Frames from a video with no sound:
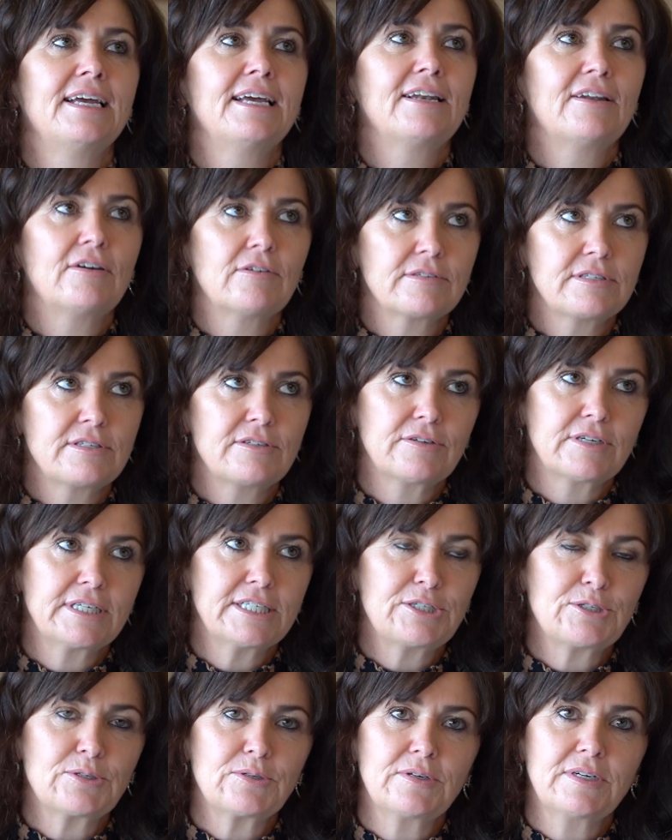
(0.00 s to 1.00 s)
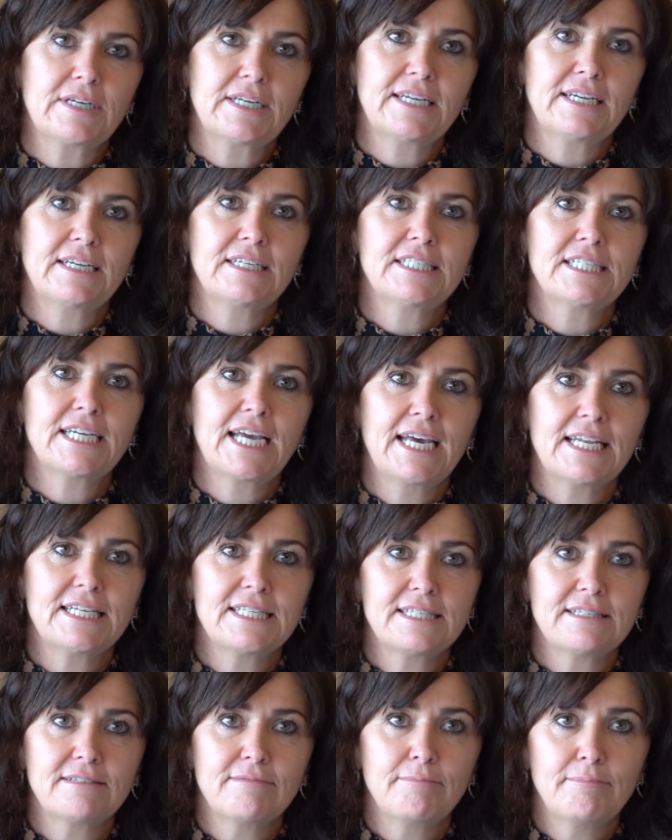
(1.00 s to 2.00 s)
Long story short,
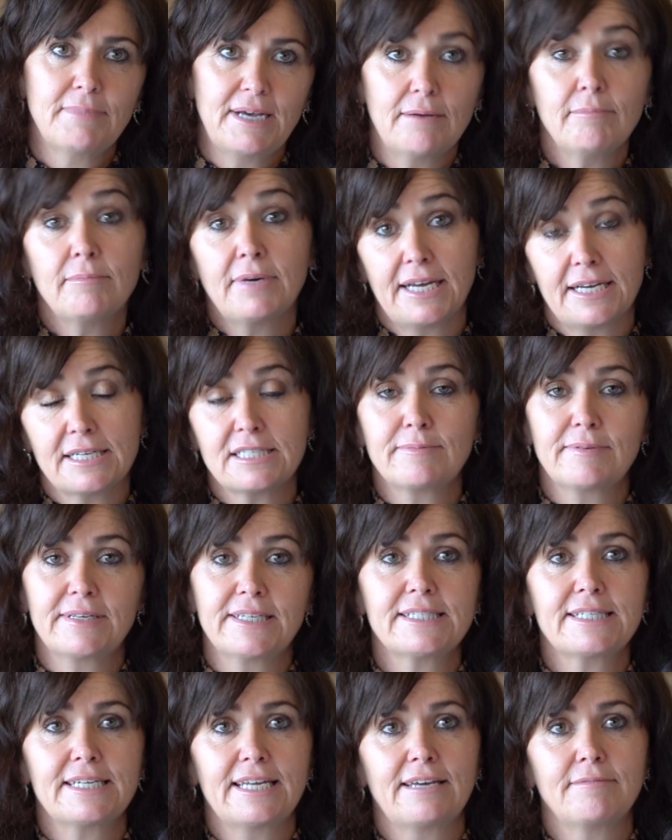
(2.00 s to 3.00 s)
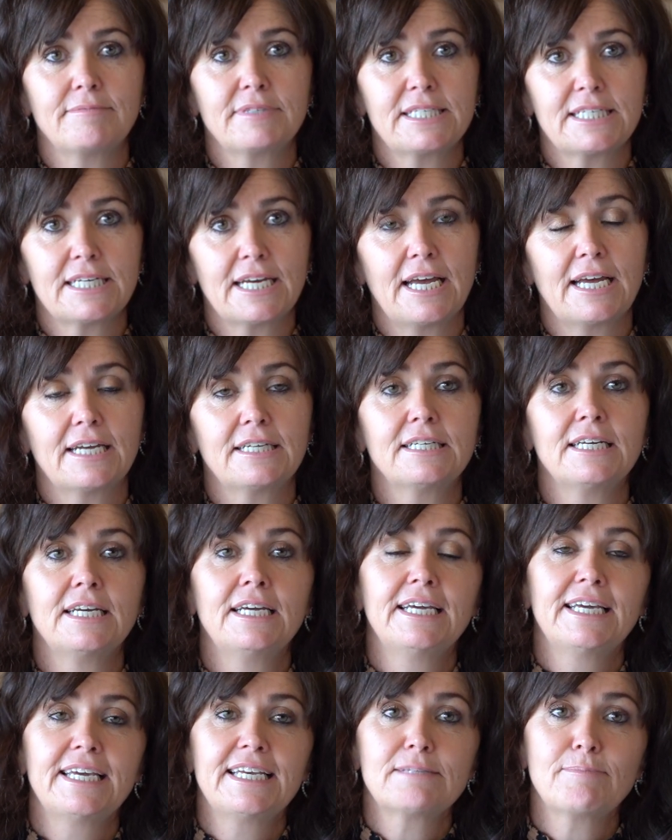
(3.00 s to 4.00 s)
Chad's mum, my husband's name's Chad,
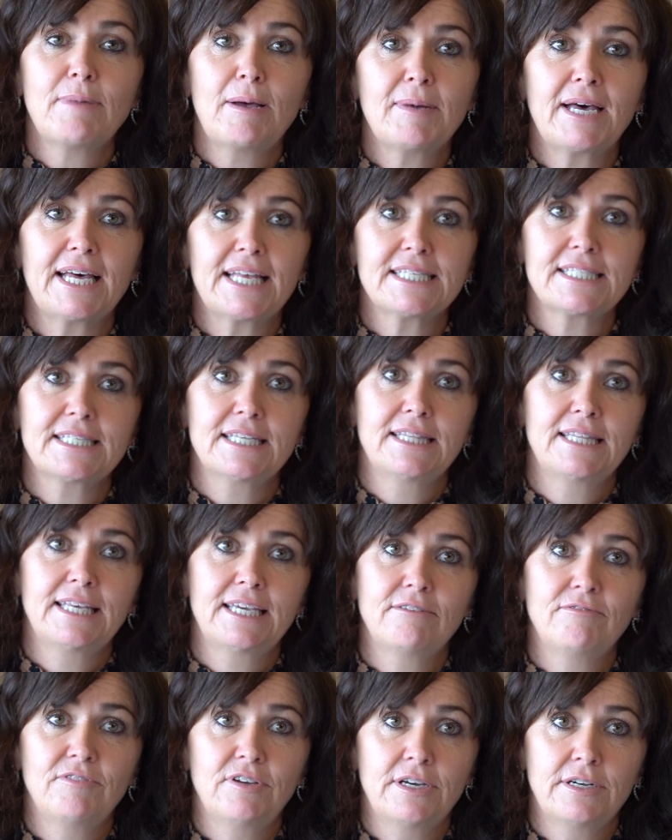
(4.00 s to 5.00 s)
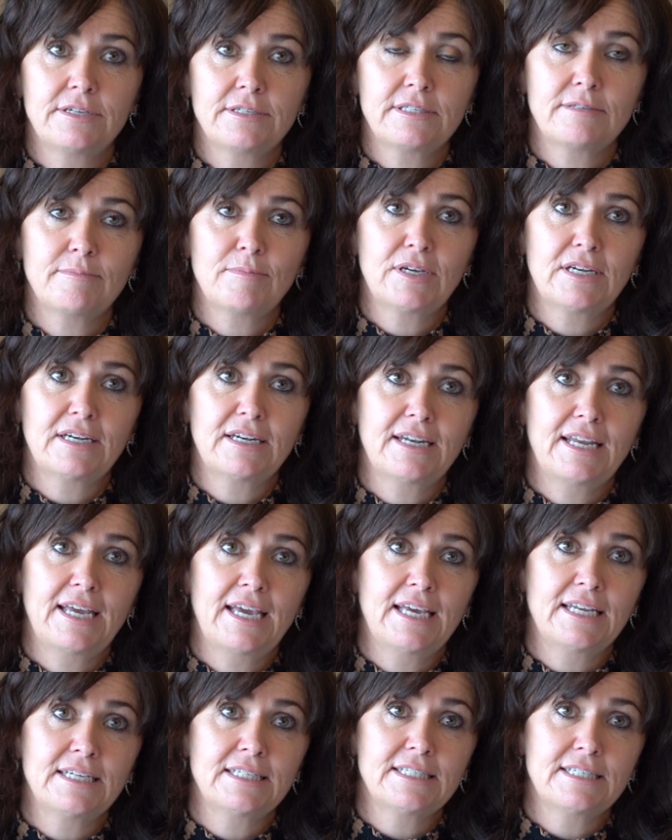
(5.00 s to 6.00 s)
his mum answered the advertisement
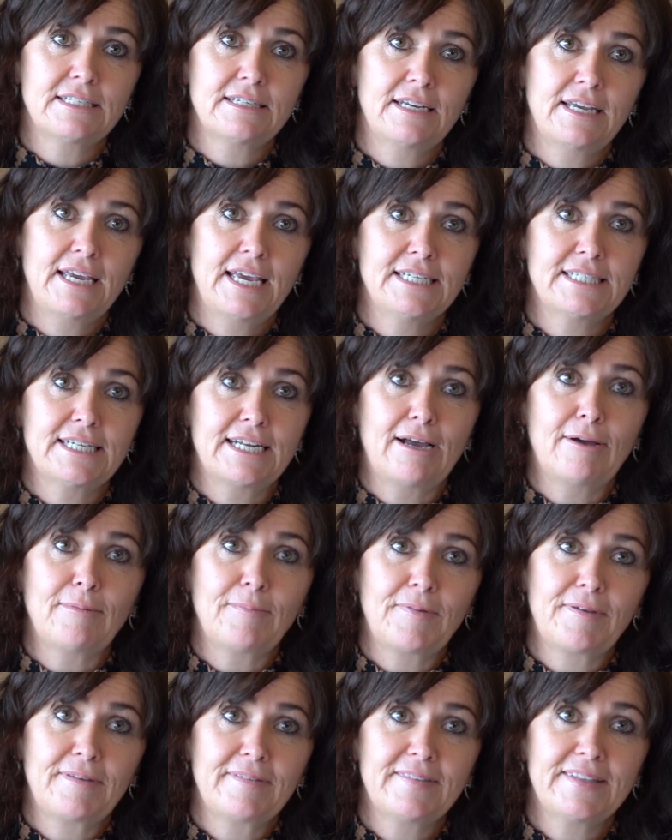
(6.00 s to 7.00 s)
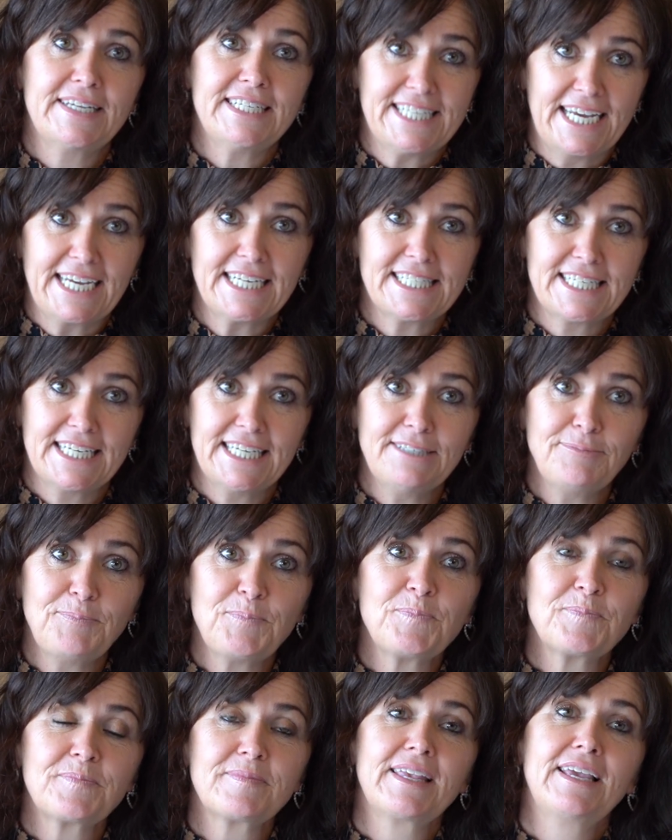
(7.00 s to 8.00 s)
and ended up dating
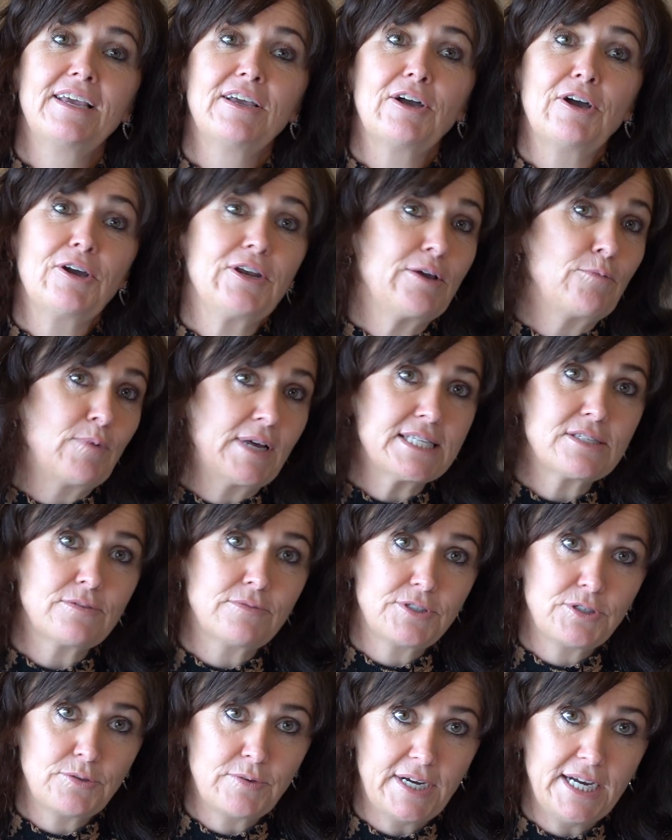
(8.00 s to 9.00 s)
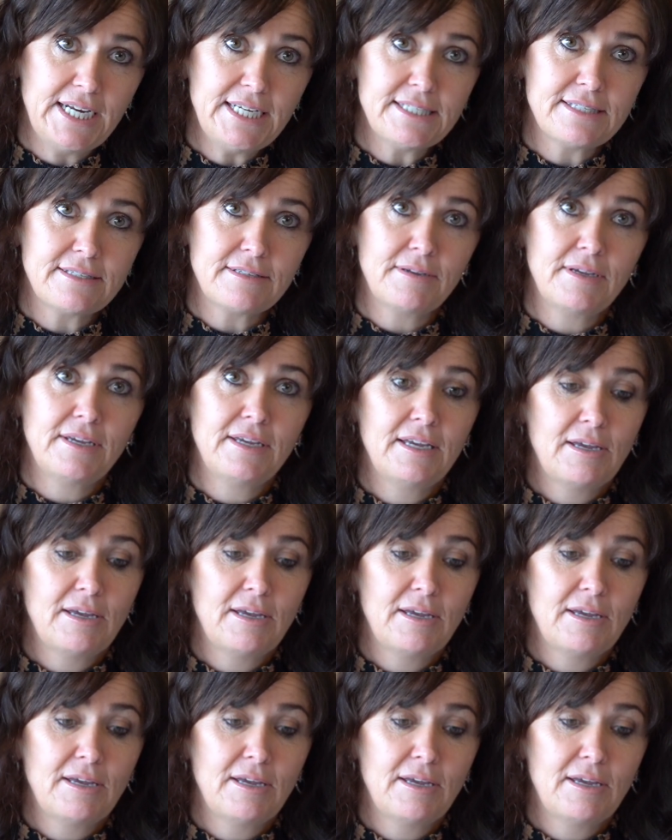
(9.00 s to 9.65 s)
only once or twice.